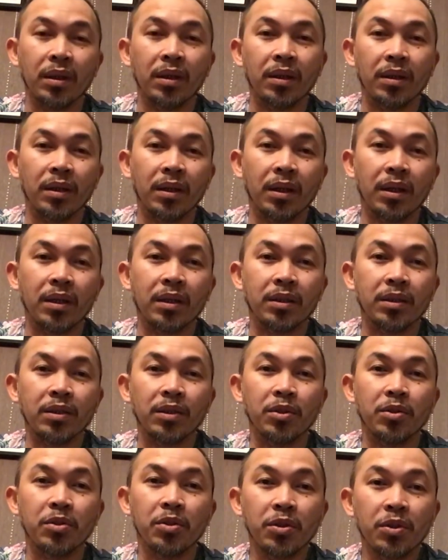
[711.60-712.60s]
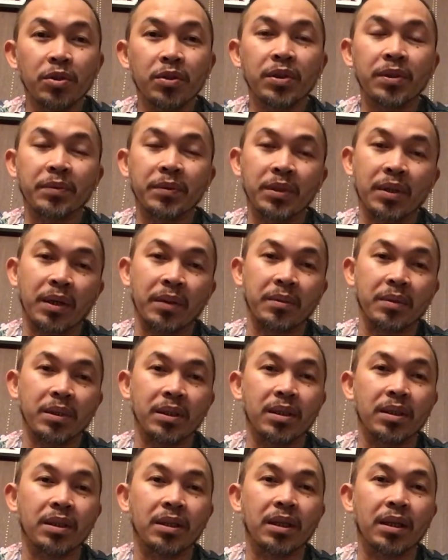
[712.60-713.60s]
uh, new
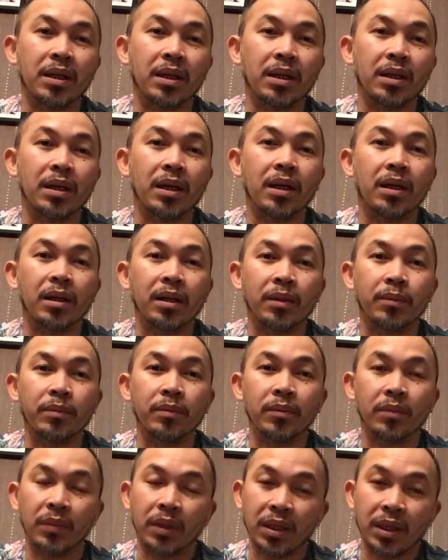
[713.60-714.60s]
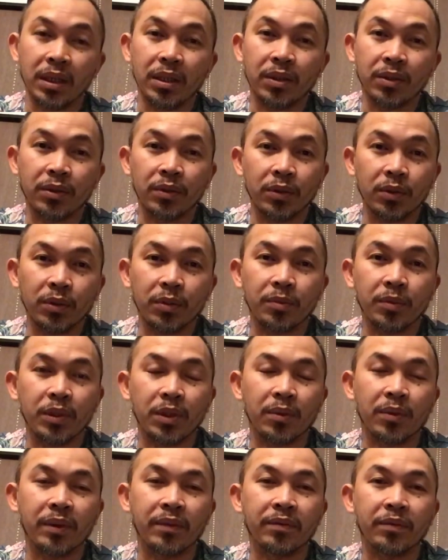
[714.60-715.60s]
subscribers that are into Zoom G
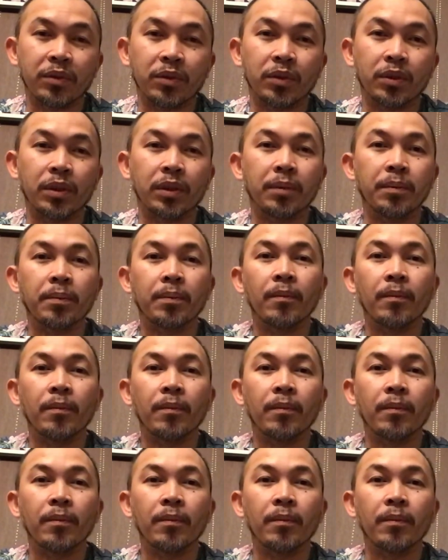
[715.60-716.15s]
one Four,